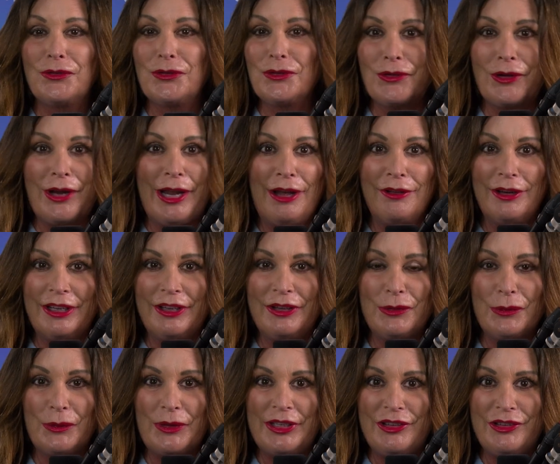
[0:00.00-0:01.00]
trout and
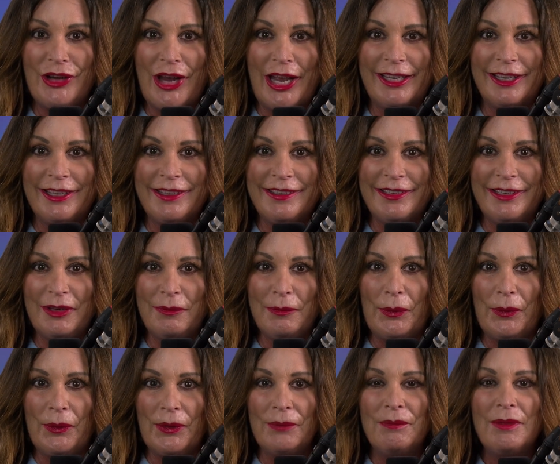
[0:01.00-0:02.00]
tweed jackets
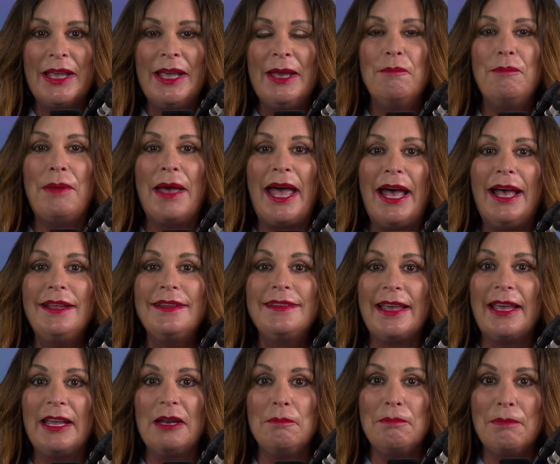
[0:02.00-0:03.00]
anymore. Bass
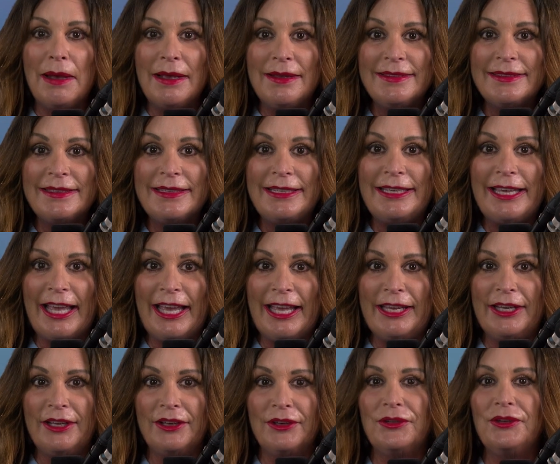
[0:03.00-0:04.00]
and muskie
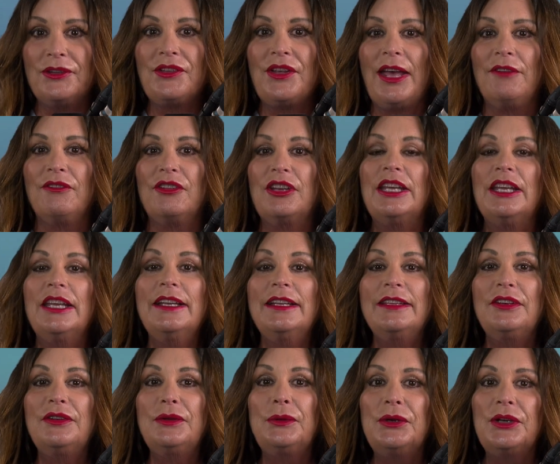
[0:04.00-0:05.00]
anglers have kicked the
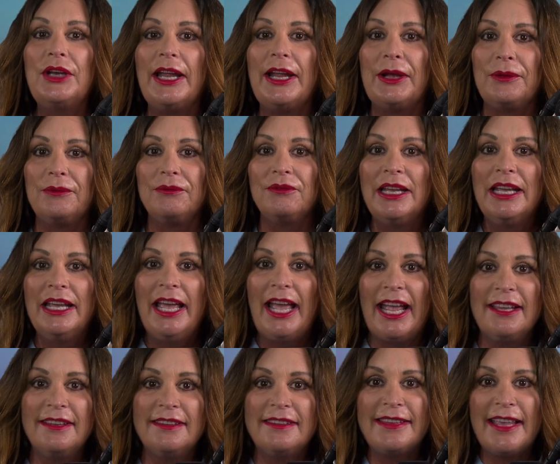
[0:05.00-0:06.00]
door down,
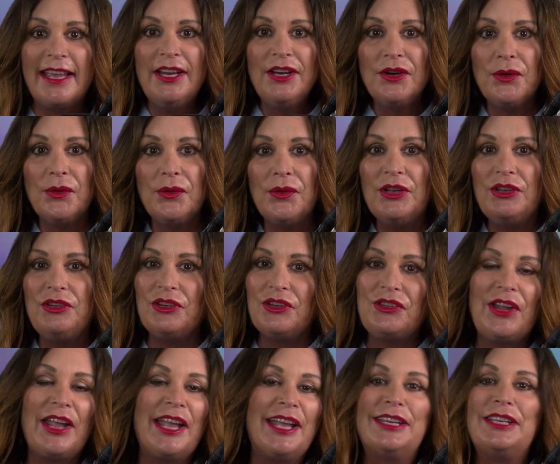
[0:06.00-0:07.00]
and St. Croix just
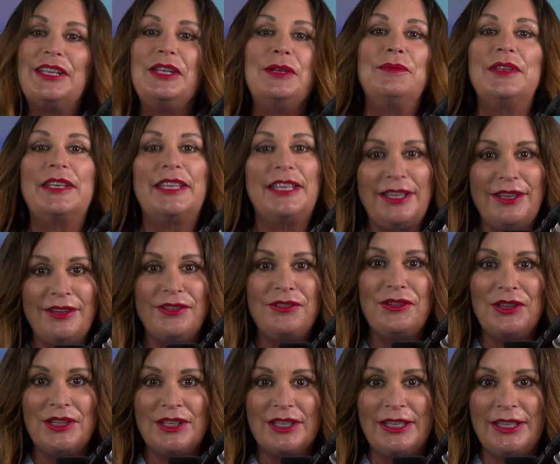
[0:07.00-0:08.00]
handed them the keys to
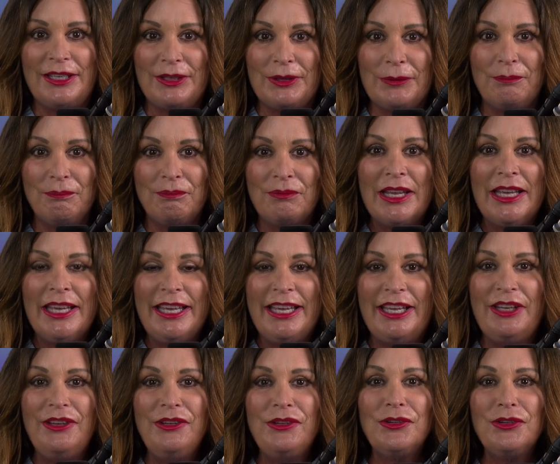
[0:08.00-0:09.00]
the kingdom.
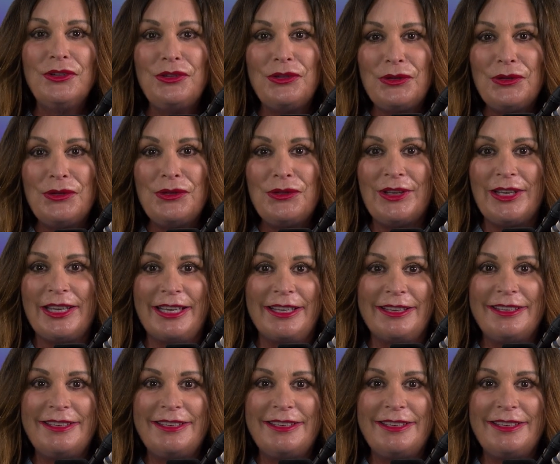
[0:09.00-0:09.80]
Introducing the